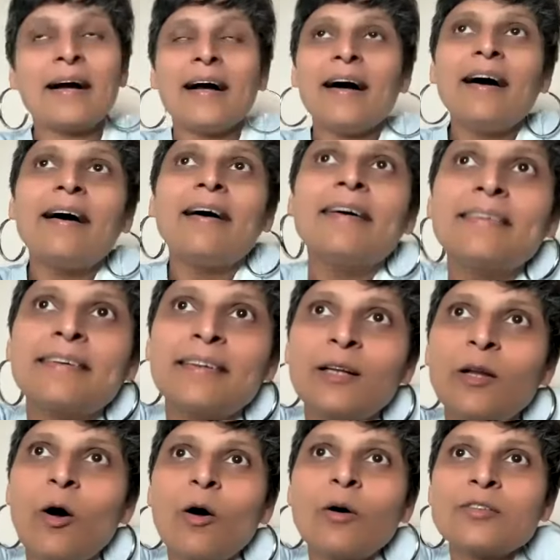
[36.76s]
Uh,
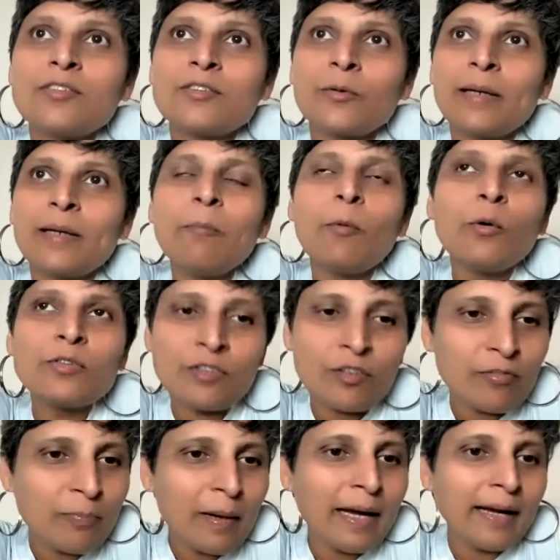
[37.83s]
long story. Most
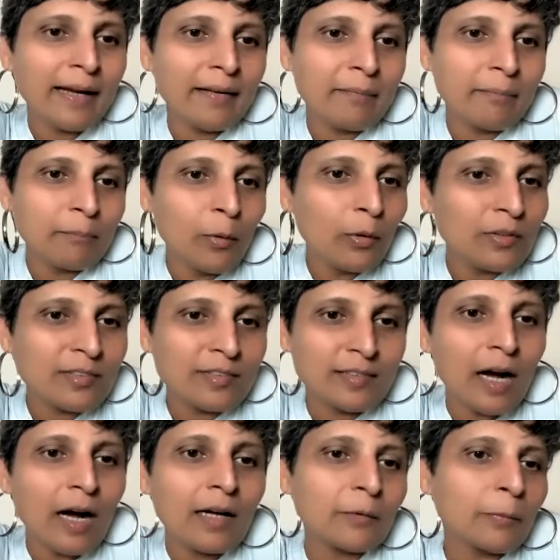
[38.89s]
of my books
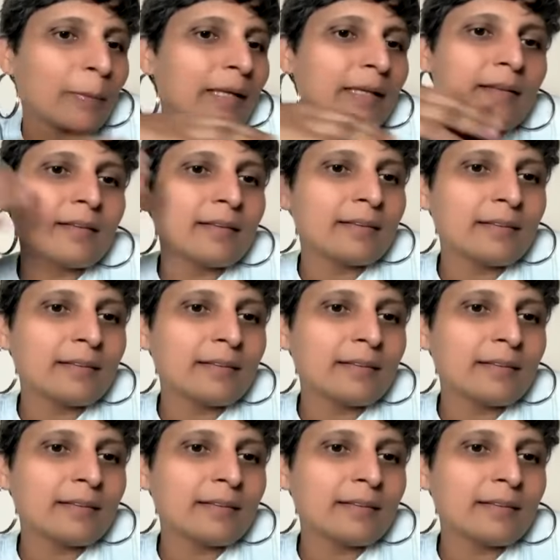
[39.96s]
start with